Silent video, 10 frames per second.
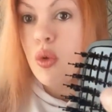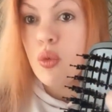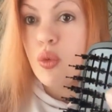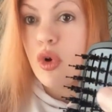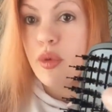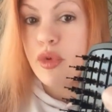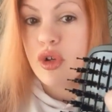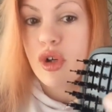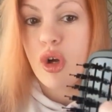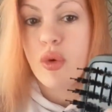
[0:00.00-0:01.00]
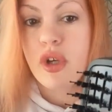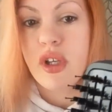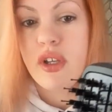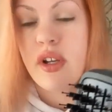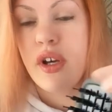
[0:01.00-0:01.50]
rubber
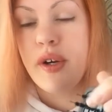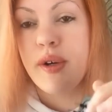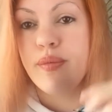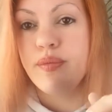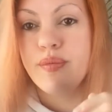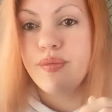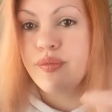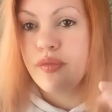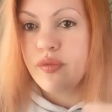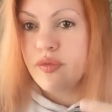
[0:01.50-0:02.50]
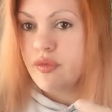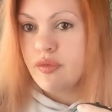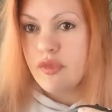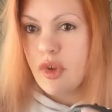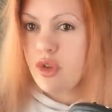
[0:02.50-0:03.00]
coated
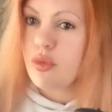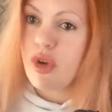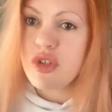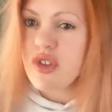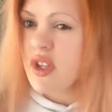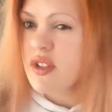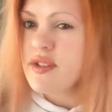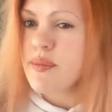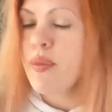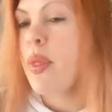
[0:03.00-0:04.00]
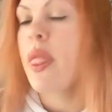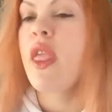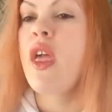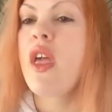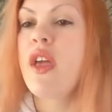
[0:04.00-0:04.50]
other brush things.
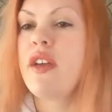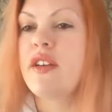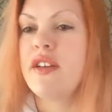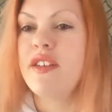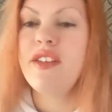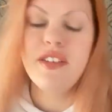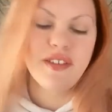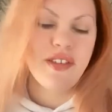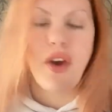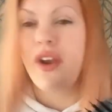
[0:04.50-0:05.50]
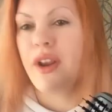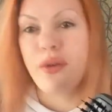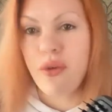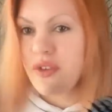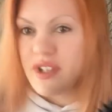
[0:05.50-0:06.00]
Sorry, I don't
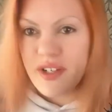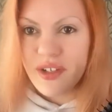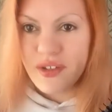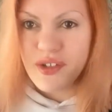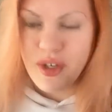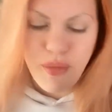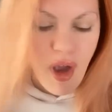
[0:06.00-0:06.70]
know the technical term.